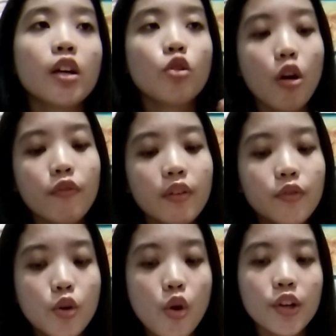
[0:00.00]
an
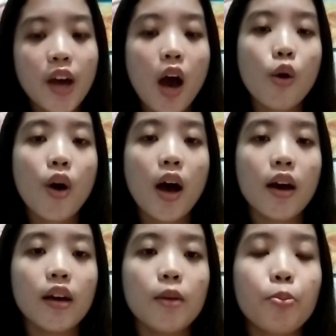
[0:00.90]
overview on how
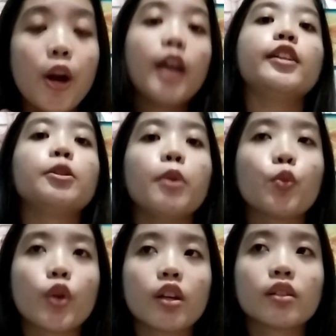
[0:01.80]
I price my
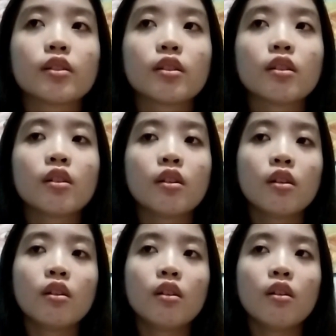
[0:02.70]
works,
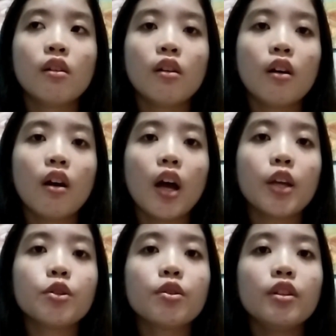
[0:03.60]
I
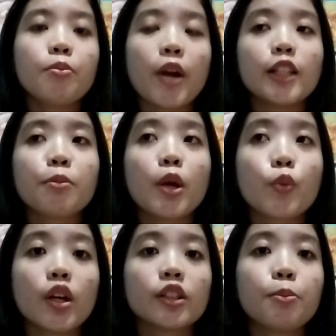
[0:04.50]
usually price my
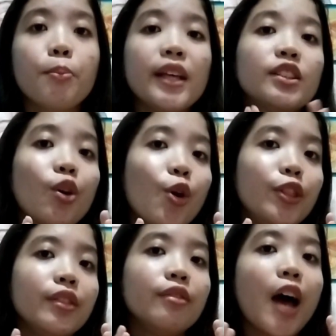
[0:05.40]
works based
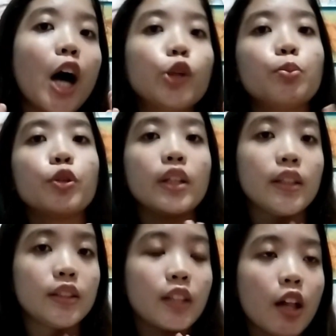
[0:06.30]
on the output
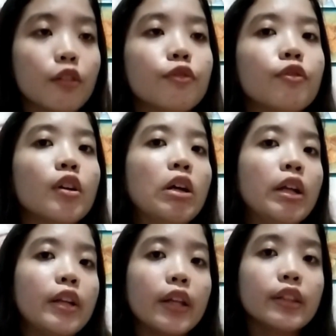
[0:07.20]
itself,
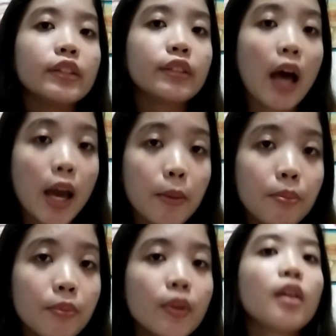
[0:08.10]
not the
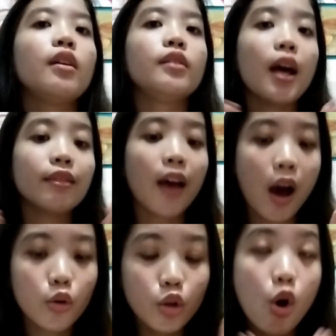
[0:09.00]
time, not
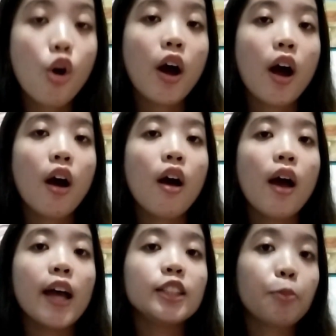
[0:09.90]
how long
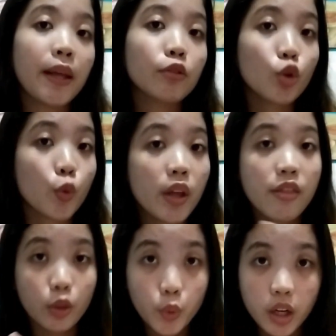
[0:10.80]
I spent doing
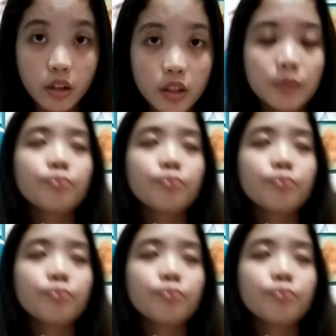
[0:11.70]
that work.